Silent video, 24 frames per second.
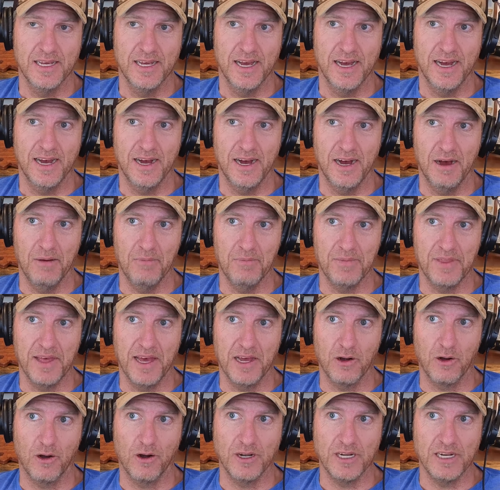that
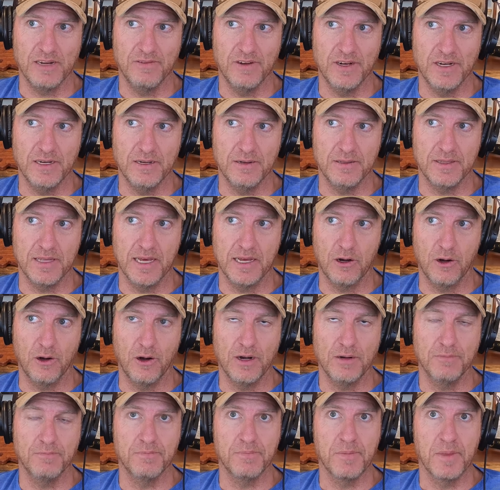are
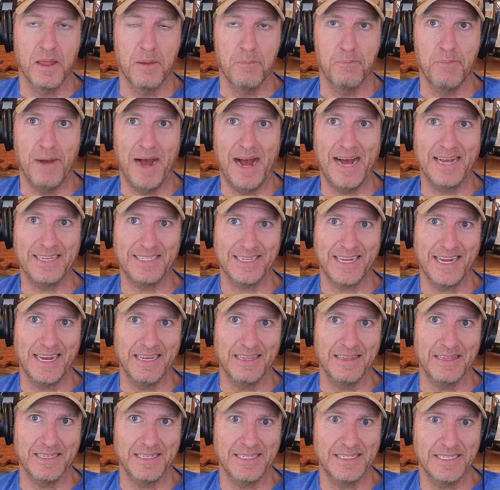
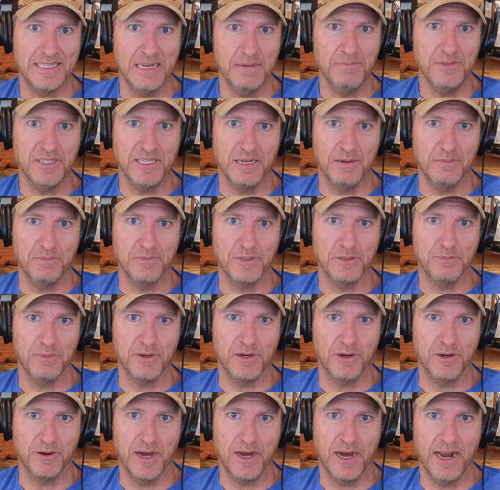masking the symptoms, but
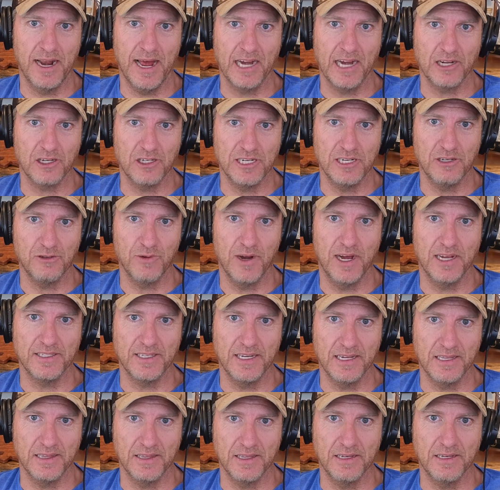are not actually
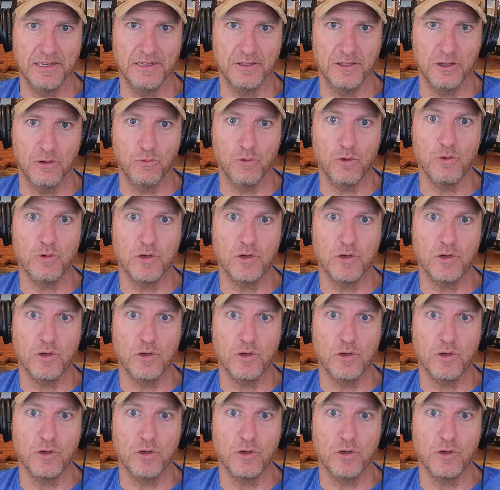addressing the root